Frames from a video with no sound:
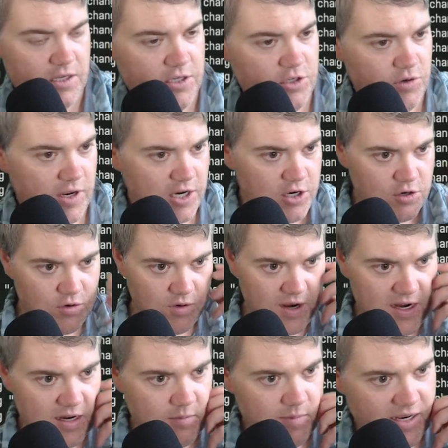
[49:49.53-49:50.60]
Do I create
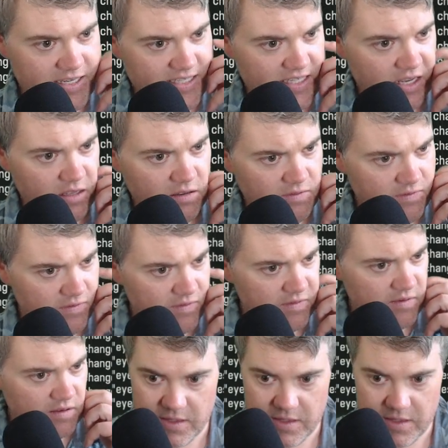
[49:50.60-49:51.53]
it myself?